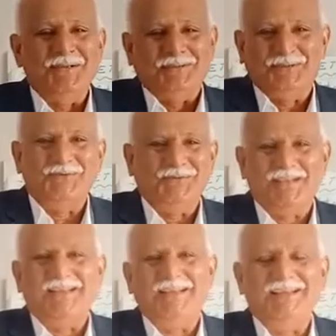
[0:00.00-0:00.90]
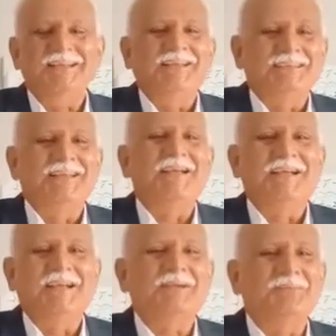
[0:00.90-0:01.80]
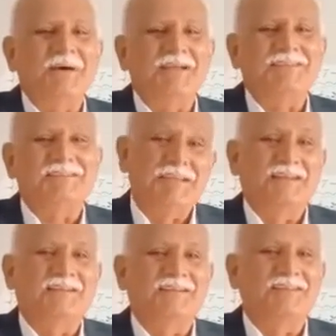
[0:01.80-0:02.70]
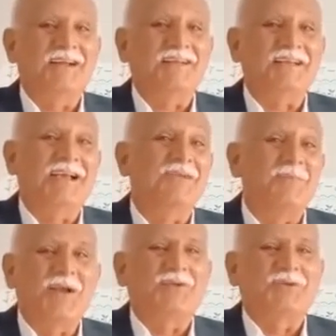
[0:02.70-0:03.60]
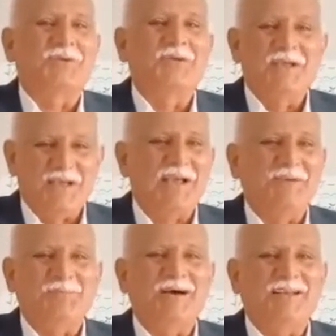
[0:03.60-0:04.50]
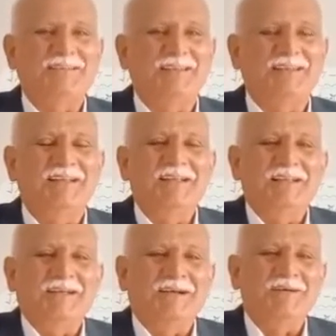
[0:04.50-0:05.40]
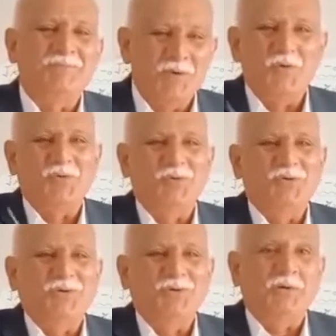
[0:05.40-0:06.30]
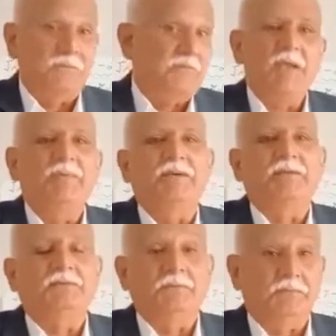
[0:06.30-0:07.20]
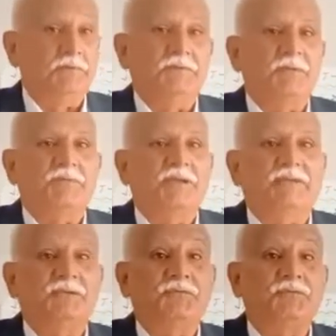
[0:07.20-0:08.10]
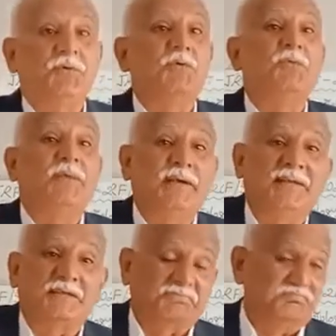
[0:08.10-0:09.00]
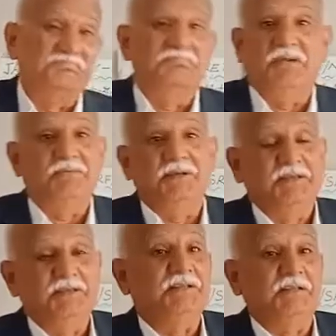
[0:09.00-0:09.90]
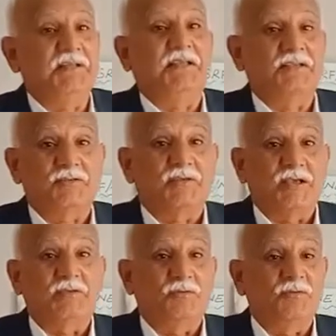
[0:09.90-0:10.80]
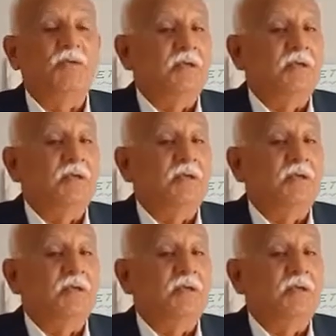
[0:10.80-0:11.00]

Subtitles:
So where the air parcel, not air molecule, air parcel move, maybe in some cases few meters, maybe in case of cyclones,